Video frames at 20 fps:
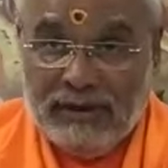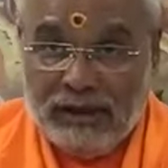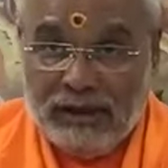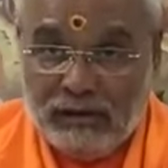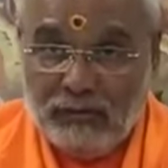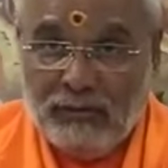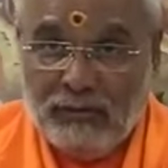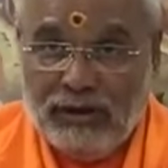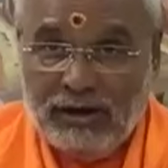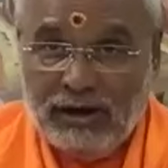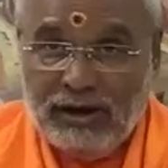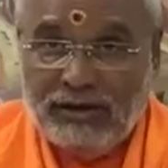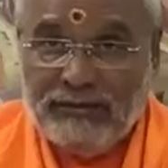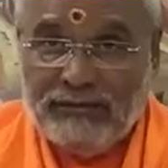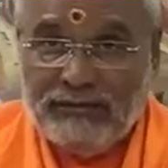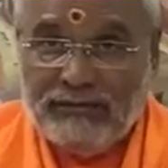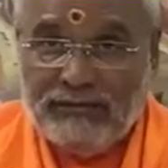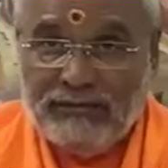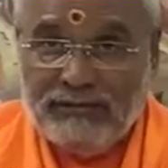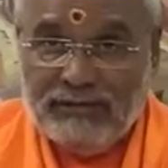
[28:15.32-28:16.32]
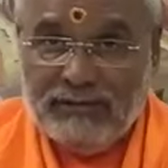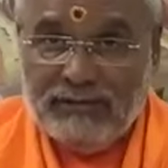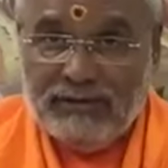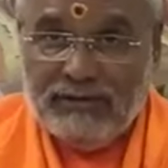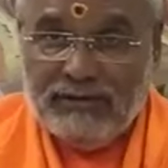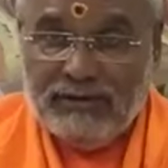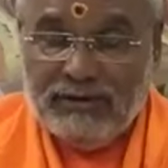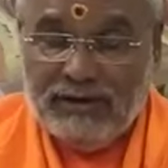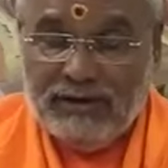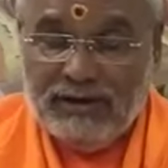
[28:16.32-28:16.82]
dharma life,
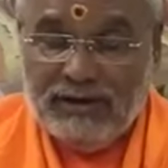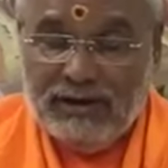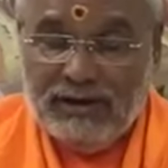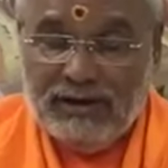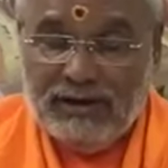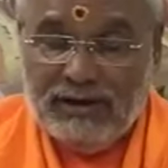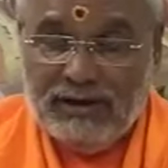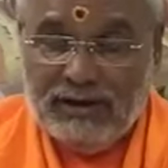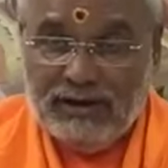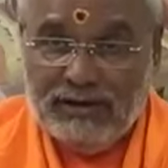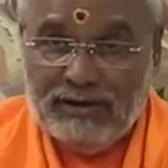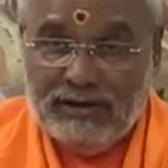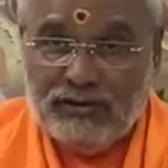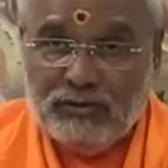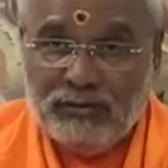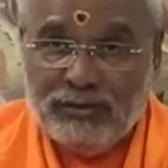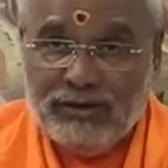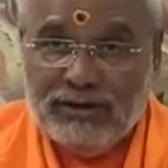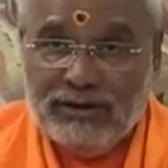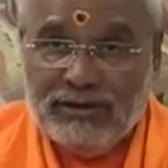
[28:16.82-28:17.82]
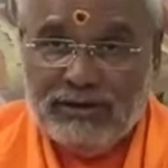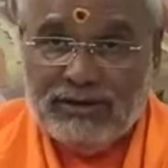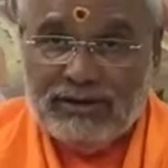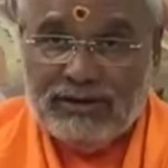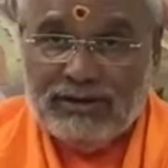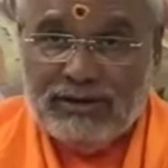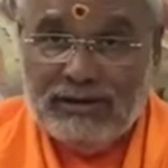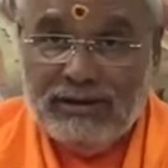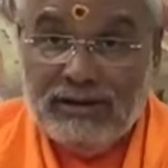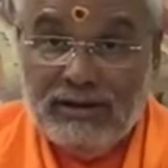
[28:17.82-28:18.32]
creating a
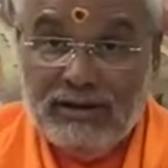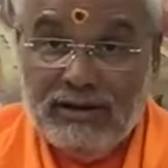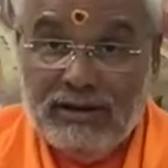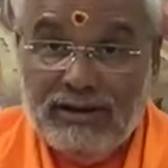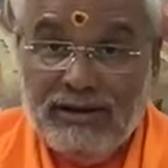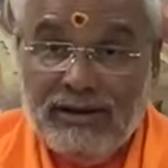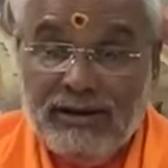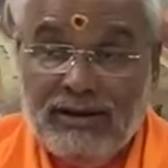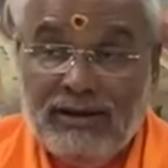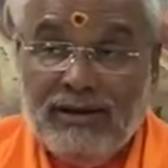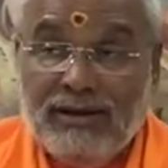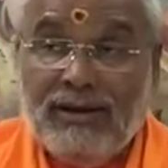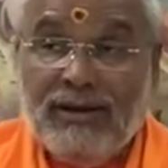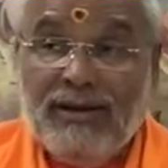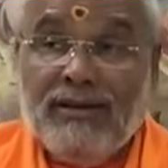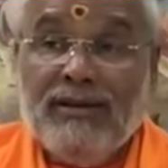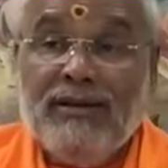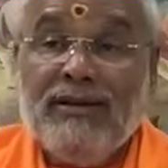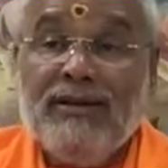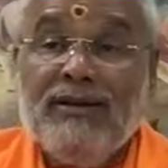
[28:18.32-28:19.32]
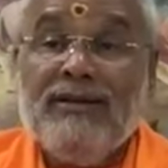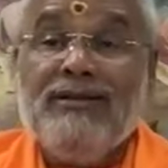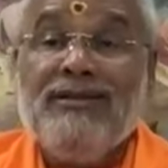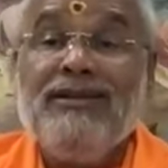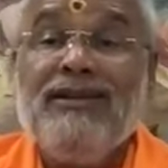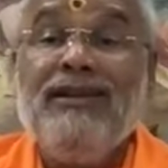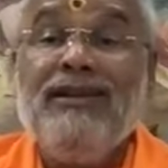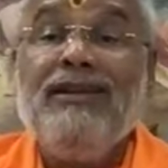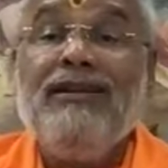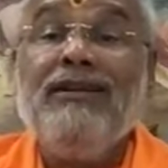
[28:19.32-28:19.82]
space. It
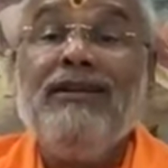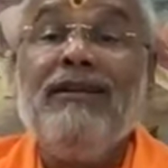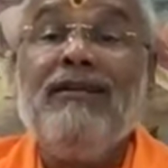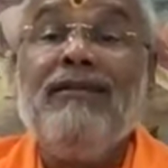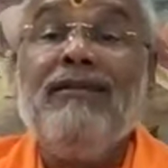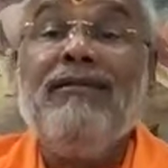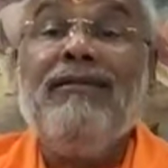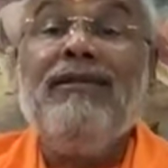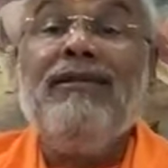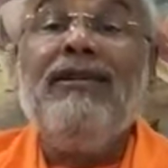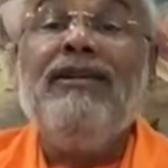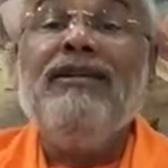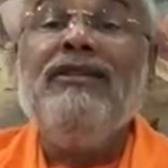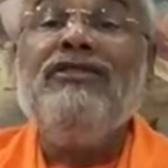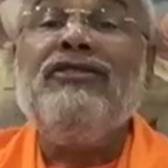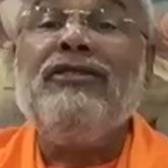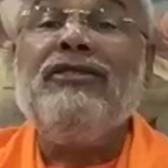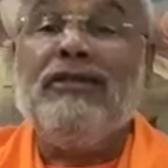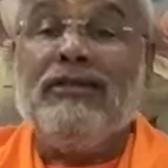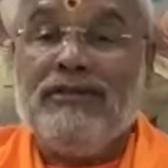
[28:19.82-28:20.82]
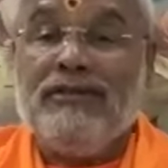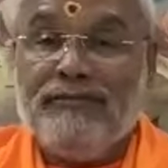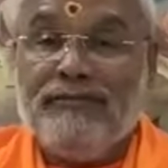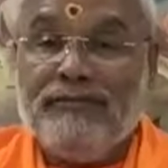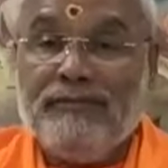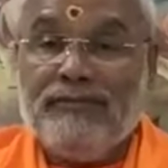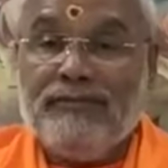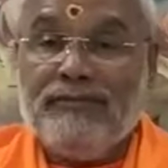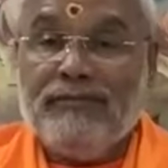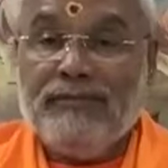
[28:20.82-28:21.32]
creates inner leisure
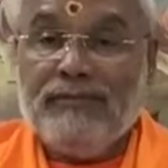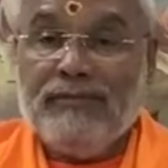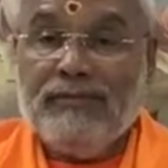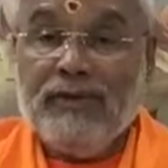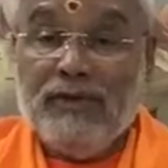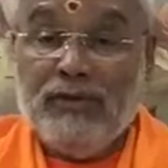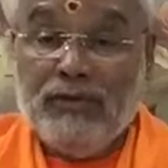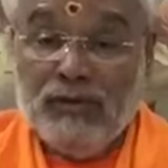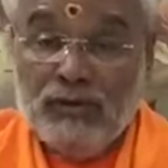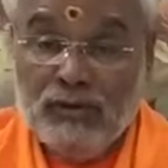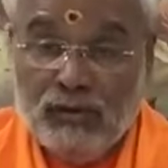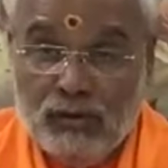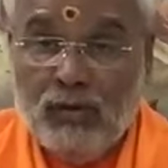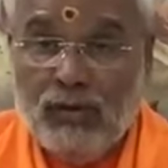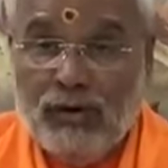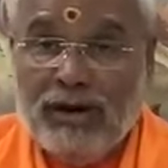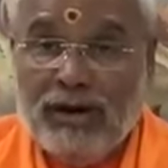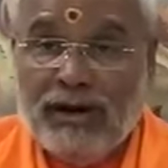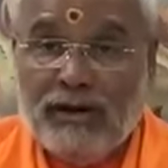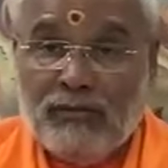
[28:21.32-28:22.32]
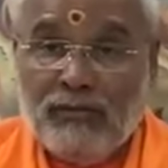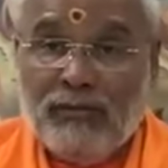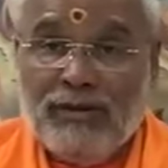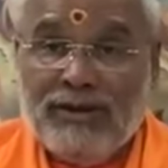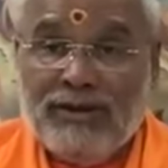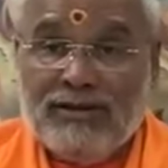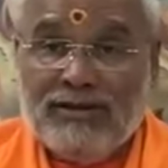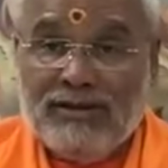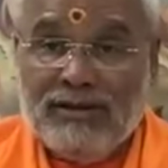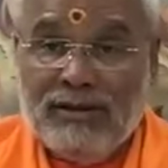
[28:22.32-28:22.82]
to look at
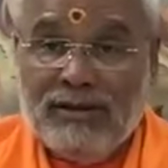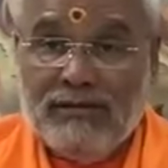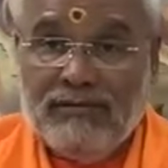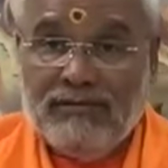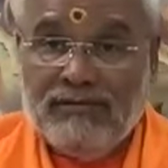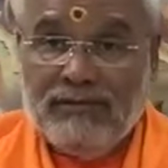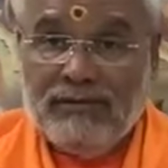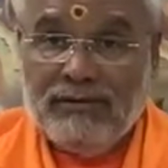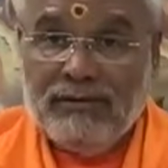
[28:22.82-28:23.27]
myself.